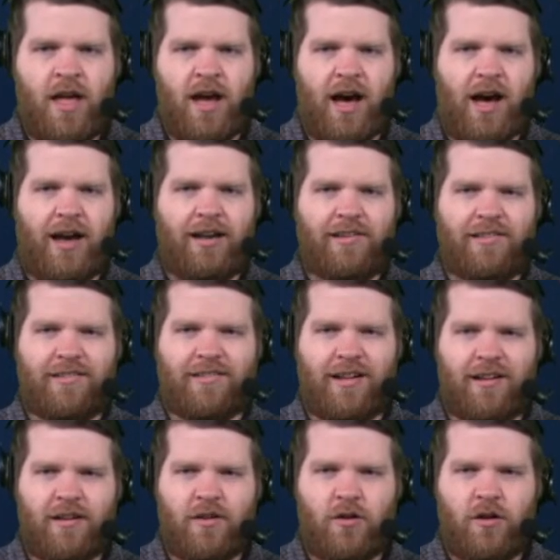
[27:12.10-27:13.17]

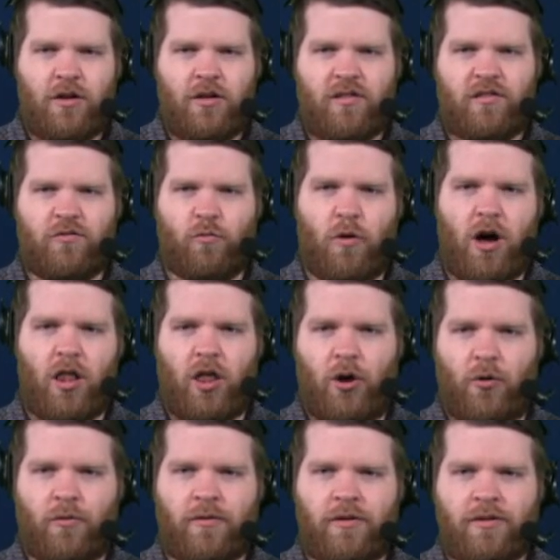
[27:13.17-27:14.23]
Ice
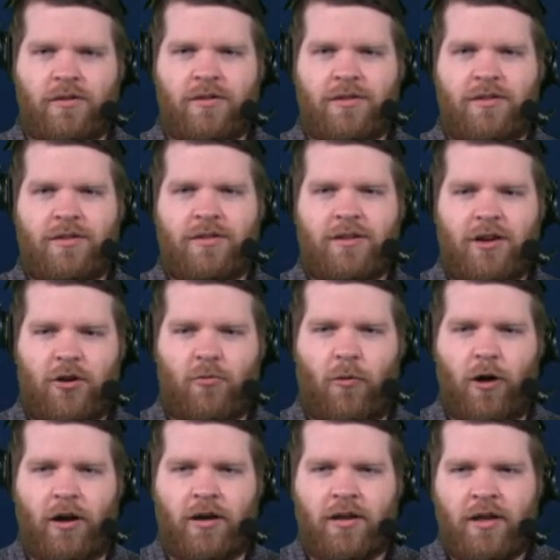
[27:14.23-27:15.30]
Swallow. Good
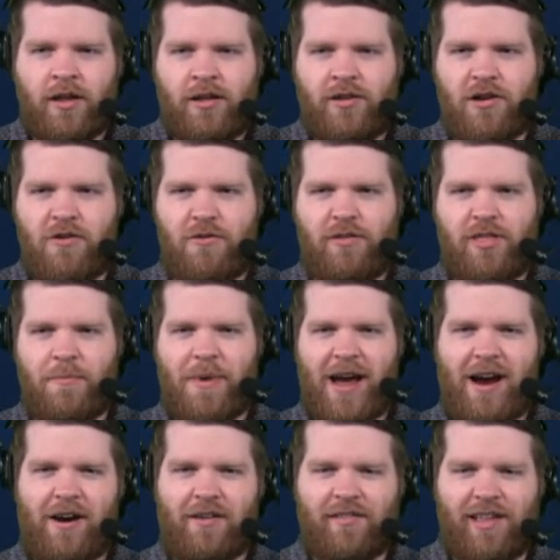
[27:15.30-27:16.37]
one. Do the
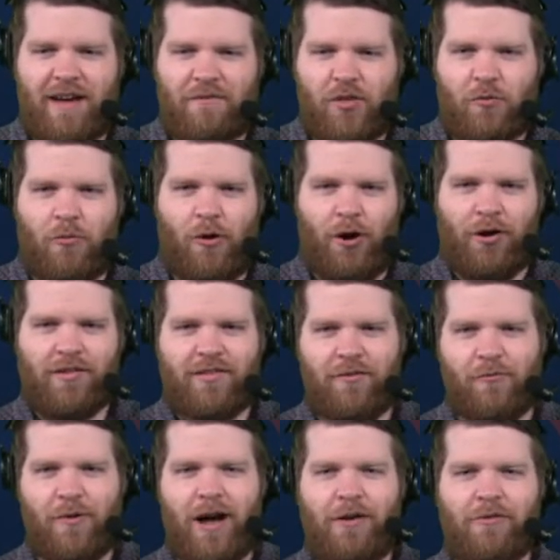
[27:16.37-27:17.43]
Bears have the worst
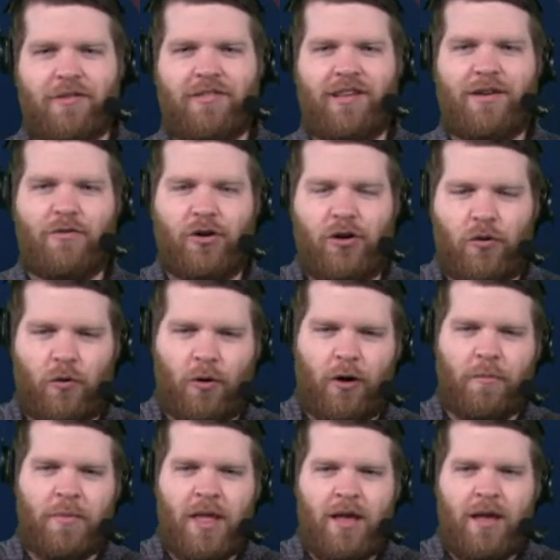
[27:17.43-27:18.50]
wide receiver
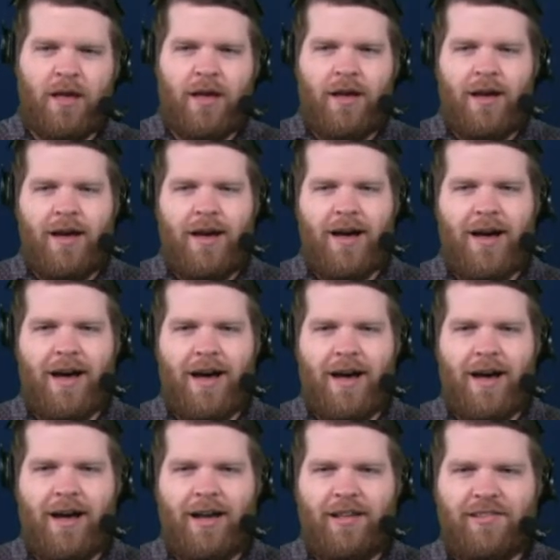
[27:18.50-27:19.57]
core?
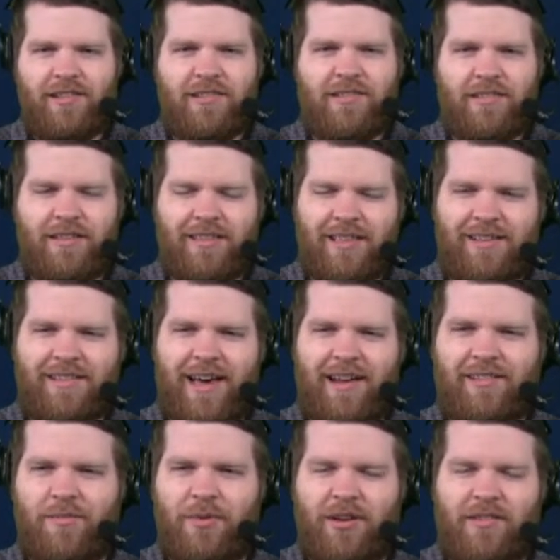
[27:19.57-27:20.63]
This
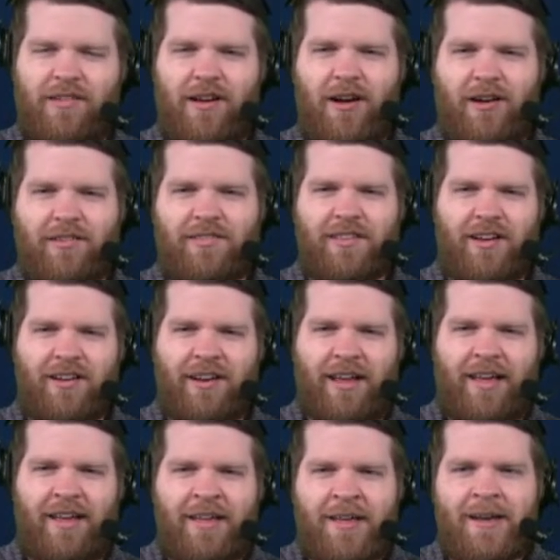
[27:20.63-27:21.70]
has to be Chugs, doesn't
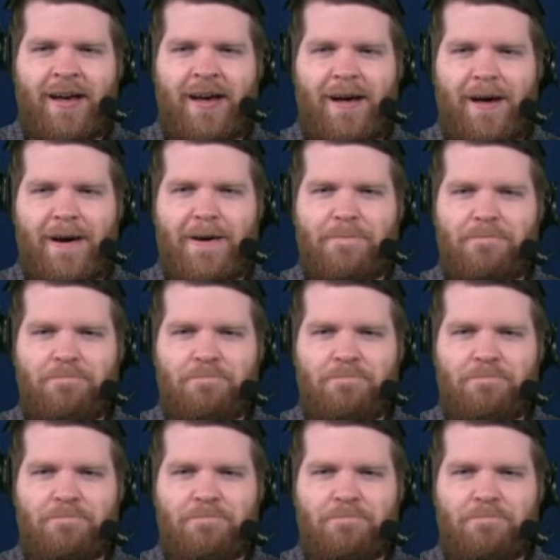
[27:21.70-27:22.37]
it? I